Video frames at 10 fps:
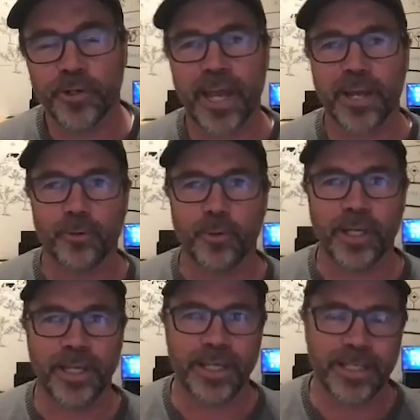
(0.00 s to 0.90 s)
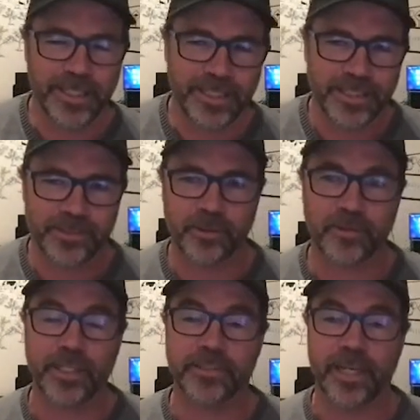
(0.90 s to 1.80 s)
How do we do
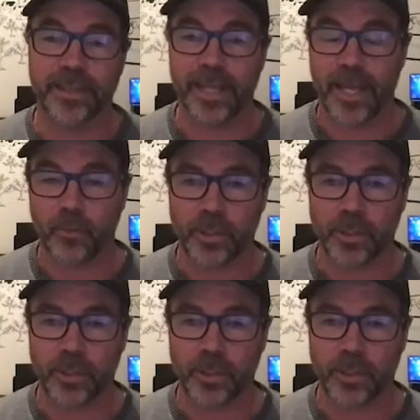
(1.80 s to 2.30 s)
things like that?